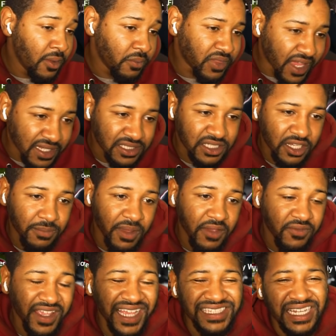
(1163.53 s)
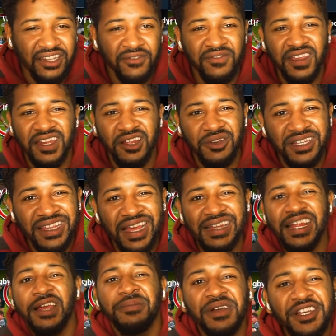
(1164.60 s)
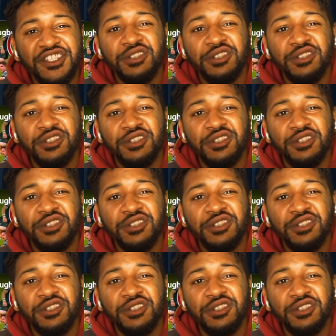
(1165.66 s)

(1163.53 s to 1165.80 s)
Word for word: That's it, man. If you guys like the video, hit that like button,